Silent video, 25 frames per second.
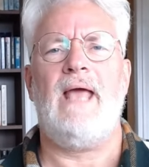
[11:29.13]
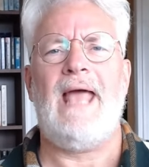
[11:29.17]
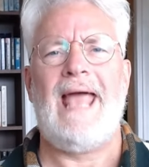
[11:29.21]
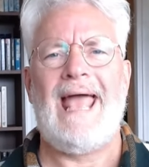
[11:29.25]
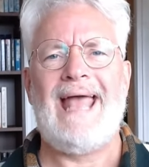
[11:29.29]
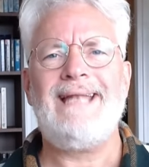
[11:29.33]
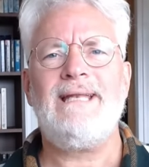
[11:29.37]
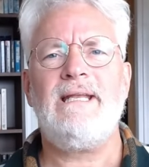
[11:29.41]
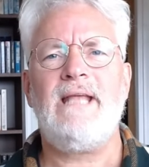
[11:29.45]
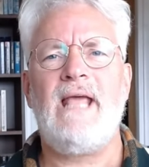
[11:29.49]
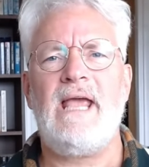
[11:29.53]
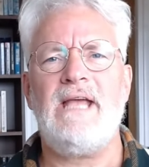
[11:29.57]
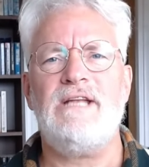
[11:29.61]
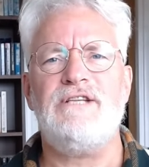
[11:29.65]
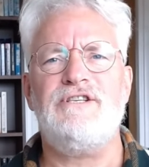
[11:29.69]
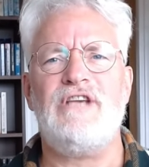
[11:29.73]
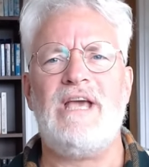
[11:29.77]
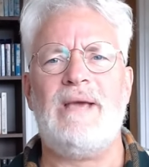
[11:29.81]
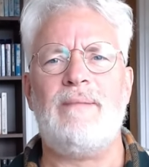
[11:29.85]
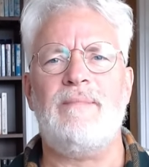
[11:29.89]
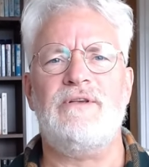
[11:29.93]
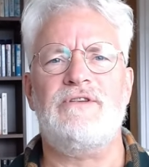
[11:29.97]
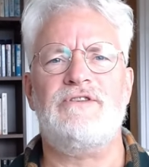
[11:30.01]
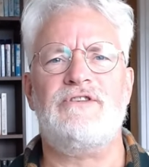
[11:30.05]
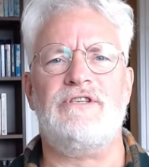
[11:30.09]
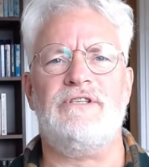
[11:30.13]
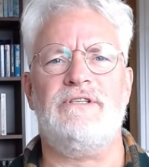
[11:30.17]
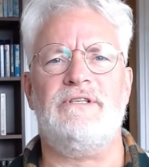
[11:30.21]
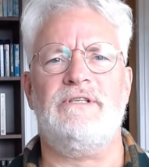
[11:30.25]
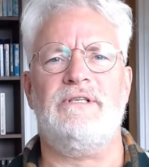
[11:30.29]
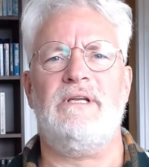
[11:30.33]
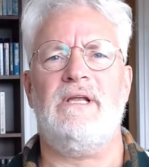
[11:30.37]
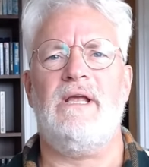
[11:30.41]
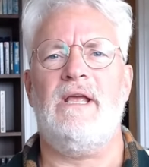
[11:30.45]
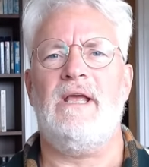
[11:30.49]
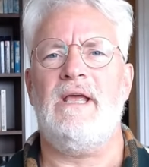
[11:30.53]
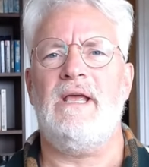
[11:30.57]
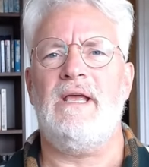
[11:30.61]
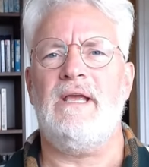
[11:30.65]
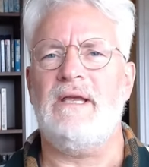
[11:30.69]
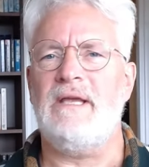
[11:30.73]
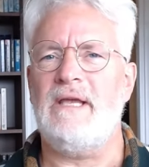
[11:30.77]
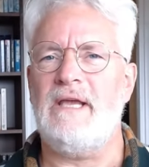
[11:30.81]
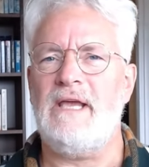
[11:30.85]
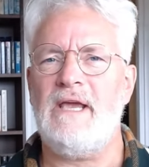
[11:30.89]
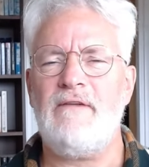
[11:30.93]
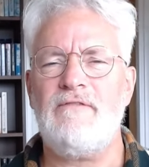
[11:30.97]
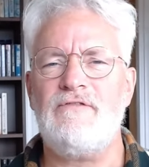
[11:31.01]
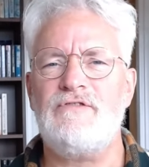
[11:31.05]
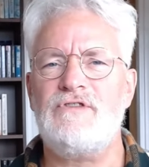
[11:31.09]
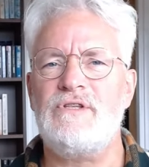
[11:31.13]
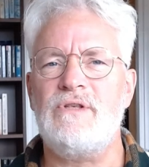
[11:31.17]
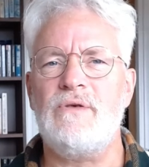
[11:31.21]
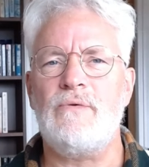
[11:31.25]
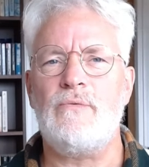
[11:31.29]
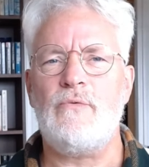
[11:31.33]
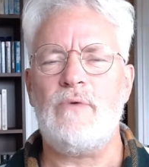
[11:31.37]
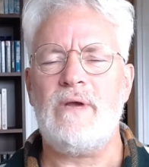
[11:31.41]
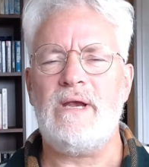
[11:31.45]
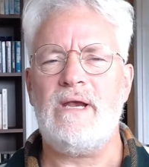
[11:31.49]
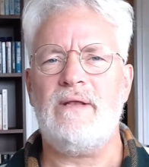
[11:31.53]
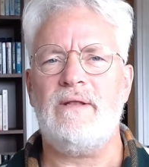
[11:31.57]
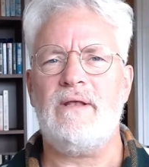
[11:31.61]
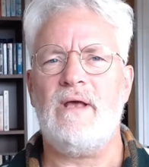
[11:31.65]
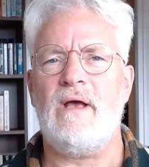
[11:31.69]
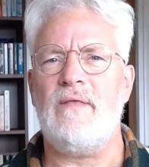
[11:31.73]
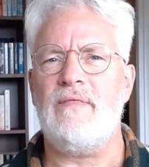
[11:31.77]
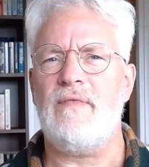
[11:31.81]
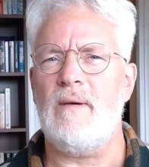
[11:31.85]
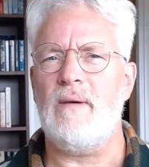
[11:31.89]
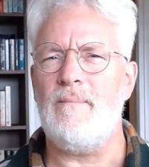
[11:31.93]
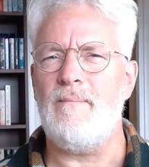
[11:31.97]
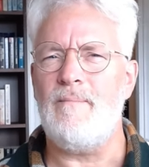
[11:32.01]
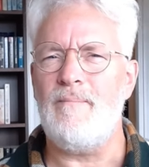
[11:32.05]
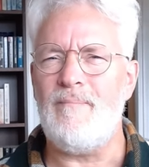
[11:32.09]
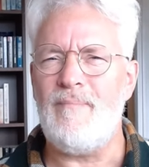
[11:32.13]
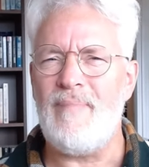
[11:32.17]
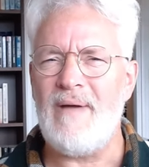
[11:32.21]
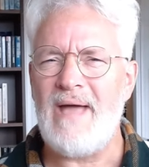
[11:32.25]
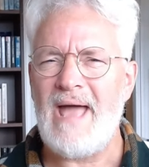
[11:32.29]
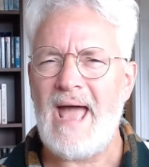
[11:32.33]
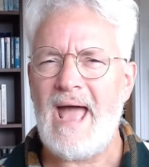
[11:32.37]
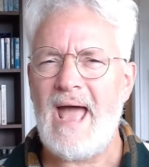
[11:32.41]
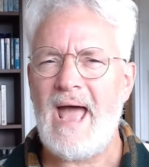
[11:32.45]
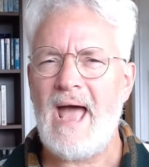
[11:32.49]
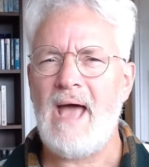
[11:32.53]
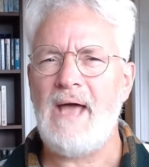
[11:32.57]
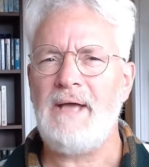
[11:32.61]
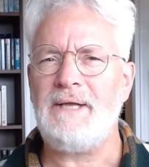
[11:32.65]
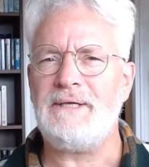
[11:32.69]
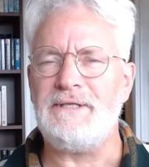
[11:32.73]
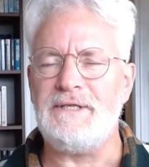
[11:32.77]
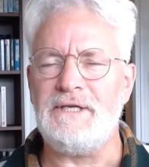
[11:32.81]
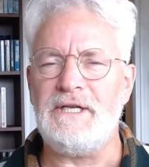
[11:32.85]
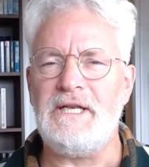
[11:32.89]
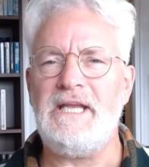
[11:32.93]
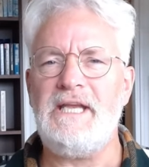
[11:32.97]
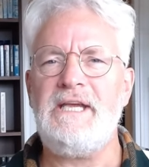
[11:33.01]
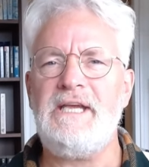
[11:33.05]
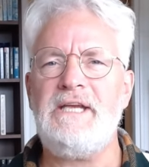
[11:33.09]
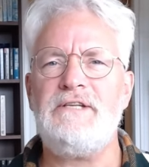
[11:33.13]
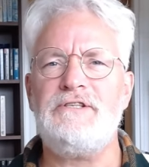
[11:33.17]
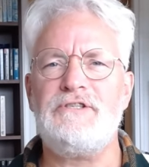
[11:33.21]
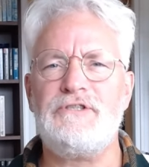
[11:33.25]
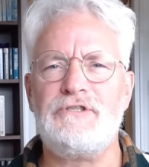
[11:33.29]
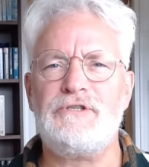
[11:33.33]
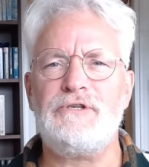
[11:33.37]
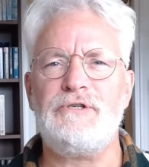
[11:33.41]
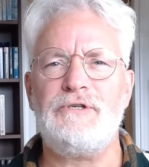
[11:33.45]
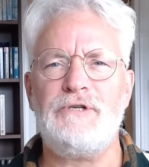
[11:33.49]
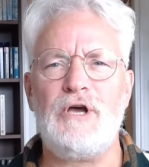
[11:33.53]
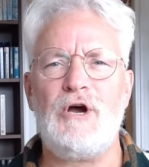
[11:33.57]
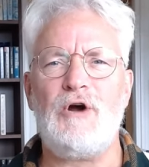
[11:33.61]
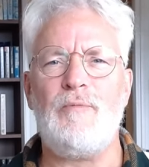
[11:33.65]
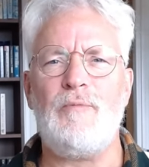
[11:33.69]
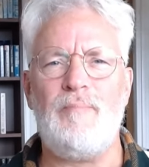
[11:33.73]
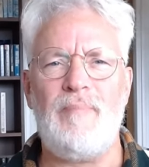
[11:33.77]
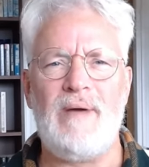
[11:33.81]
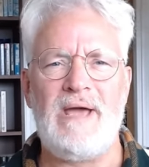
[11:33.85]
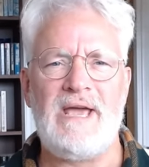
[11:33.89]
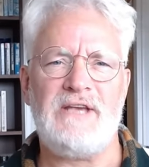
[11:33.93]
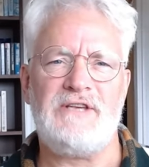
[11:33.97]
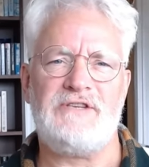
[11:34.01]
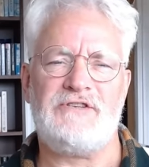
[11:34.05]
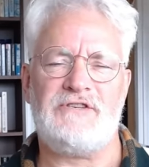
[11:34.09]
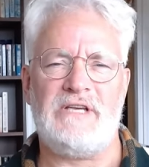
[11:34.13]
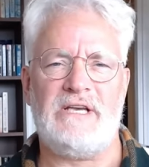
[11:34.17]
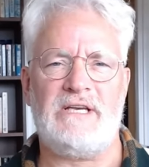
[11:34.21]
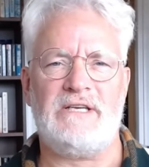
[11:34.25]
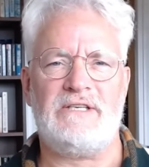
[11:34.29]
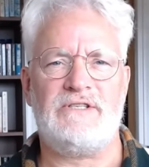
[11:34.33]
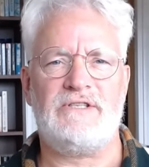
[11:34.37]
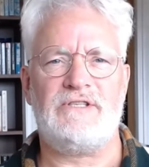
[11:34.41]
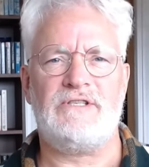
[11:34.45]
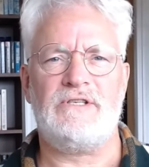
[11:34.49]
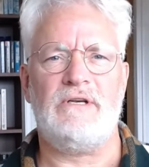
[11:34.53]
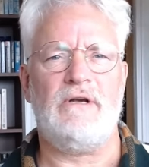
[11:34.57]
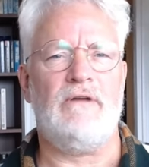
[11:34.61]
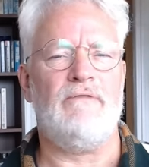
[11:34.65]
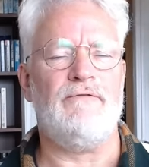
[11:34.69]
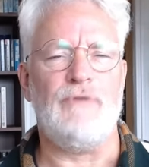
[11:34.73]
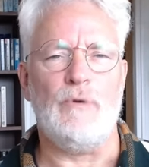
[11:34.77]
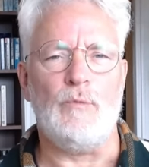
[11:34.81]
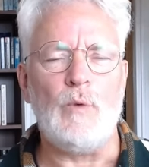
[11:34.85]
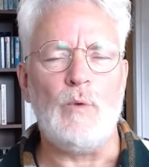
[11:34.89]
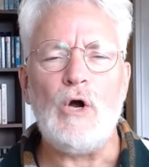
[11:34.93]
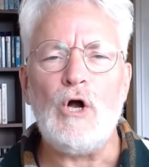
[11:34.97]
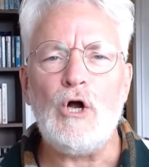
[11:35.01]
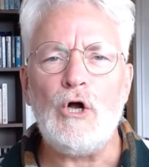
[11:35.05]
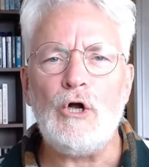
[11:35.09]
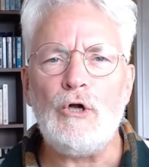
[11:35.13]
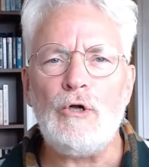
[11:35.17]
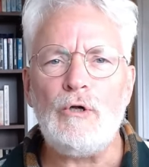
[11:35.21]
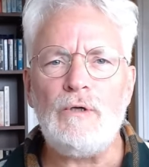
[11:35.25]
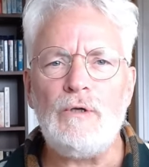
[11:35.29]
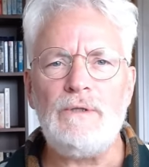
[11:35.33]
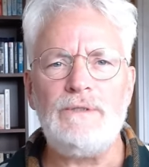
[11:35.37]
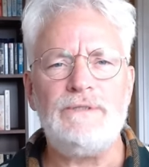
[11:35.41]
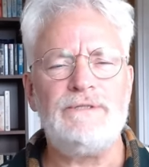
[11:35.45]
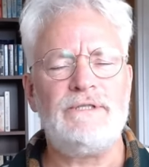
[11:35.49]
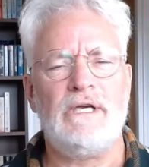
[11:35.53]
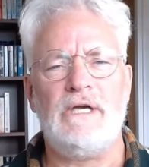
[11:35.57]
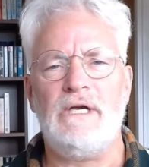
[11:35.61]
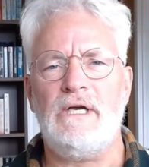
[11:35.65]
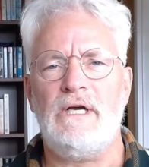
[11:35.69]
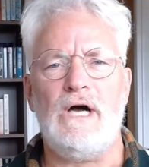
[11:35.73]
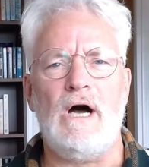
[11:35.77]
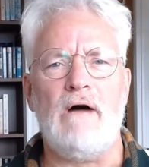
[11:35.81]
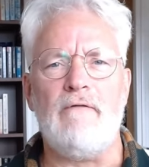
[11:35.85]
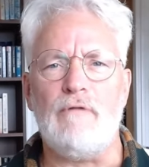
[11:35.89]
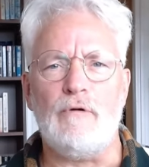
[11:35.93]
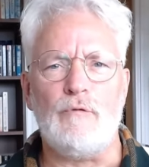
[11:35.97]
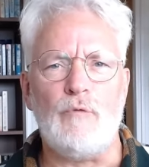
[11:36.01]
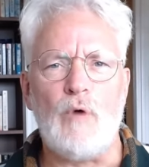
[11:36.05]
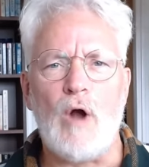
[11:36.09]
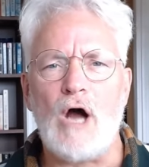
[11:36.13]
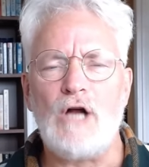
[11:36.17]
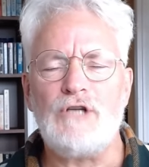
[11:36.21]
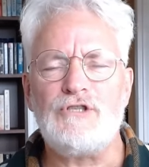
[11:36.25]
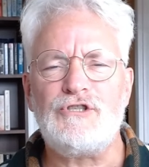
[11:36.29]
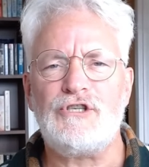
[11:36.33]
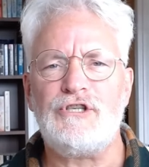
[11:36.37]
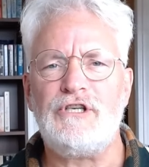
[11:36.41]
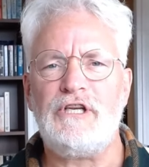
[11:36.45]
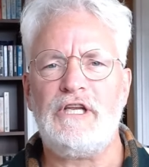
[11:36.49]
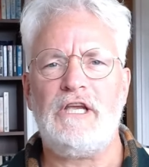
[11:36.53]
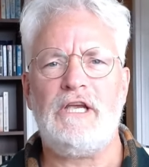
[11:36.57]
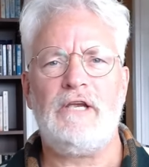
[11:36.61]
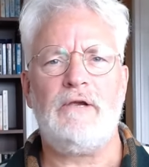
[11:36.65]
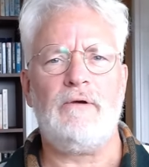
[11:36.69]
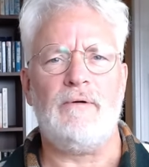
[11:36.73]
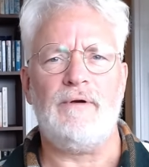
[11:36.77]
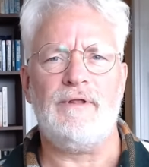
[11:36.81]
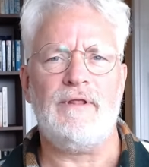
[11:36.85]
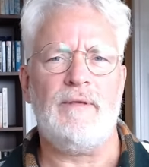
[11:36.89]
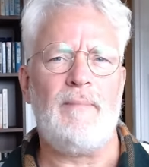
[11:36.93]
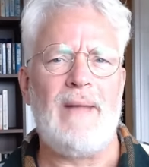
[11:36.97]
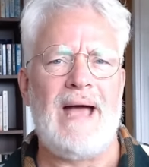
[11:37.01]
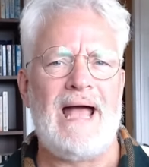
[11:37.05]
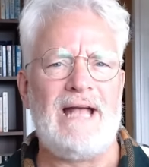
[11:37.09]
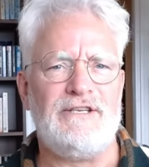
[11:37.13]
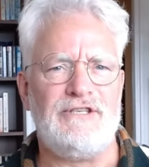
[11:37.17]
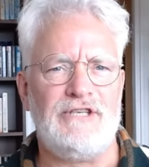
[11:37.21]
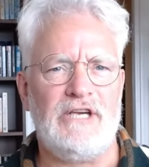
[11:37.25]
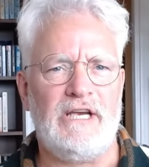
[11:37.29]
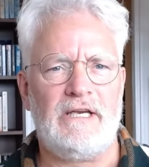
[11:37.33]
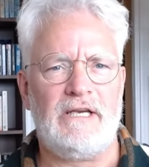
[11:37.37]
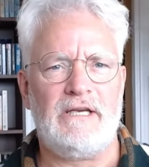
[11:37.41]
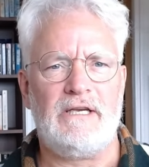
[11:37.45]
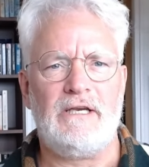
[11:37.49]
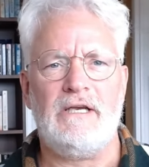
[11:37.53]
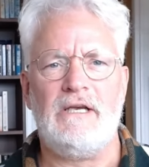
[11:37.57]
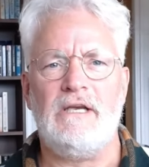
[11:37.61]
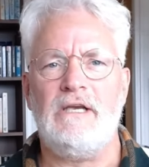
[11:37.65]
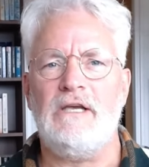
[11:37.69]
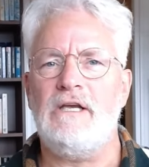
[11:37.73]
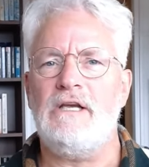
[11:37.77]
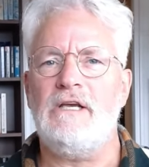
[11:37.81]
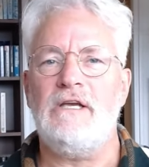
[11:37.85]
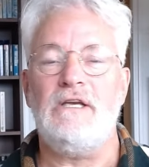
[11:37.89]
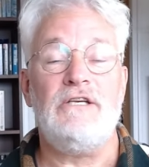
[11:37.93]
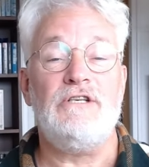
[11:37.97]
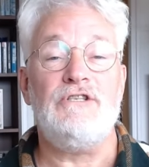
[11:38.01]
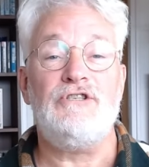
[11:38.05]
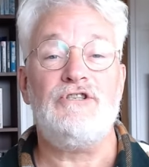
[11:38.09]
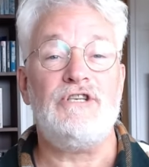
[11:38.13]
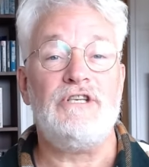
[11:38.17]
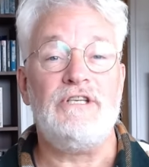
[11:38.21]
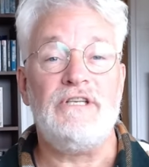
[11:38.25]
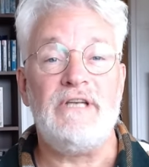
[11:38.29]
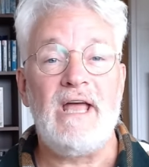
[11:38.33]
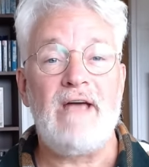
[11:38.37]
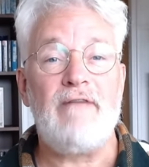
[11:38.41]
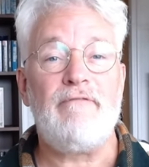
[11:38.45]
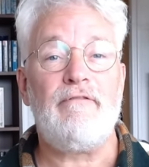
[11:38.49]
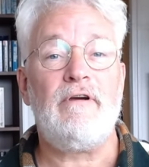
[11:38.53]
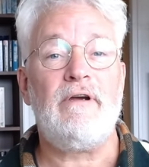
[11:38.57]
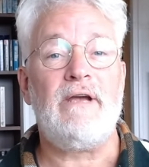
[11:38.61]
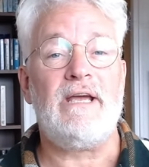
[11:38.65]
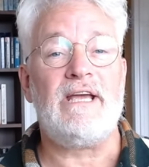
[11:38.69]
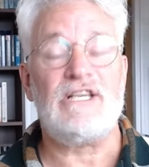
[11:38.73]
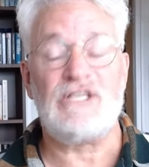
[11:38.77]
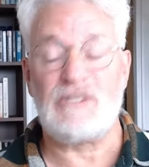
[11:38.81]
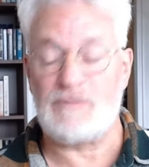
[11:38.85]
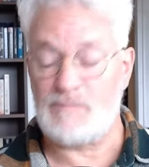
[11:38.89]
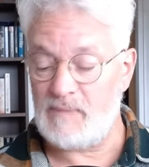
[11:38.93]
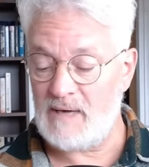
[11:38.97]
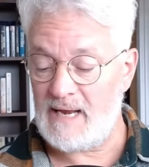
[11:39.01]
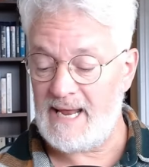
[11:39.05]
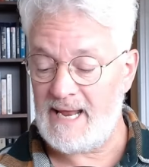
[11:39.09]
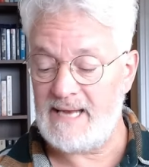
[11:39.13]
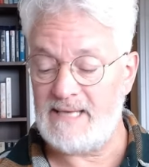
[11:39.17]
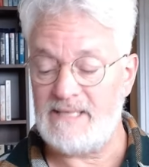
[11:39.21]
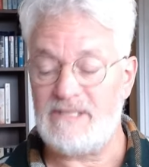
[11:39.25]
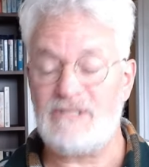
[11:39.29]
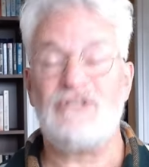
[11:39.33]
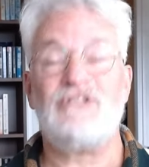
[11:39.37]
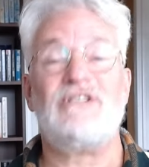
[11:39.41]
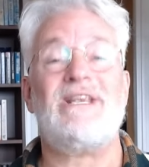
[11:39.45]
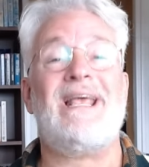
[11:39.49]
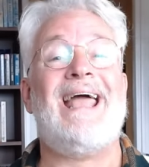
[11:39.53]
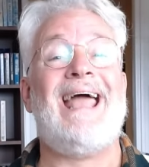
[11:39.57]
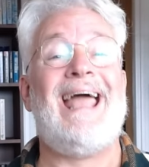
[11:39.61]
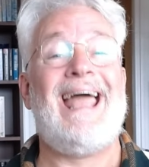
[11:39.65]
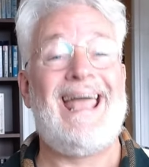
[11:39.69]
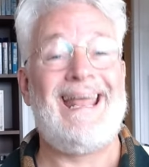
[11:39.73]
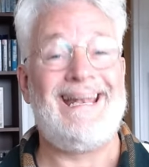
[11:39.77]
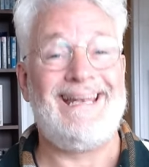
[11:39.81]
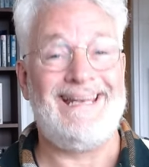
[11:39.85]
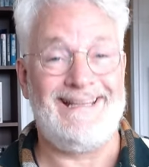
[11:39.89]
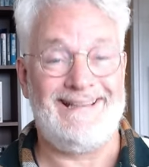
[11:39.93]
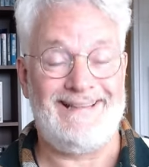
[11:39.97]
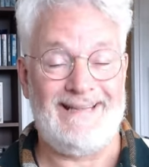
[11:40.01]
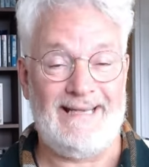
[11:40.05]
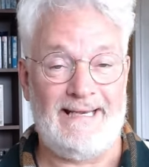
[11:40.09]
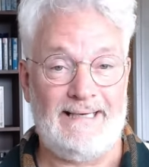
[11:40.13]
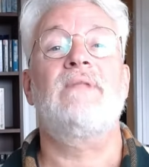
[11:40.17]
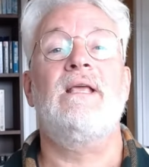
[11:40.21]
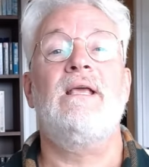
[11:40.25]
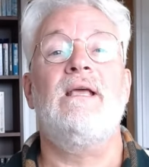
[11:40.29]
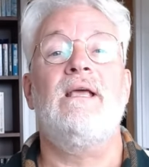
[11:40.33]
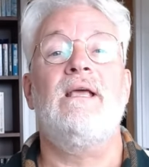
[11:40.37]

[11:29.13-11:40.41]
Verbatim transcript: N.K. Jemisin gives the reader the bare need to know basics of the world, of orogeny, or the magic. She never explains anything.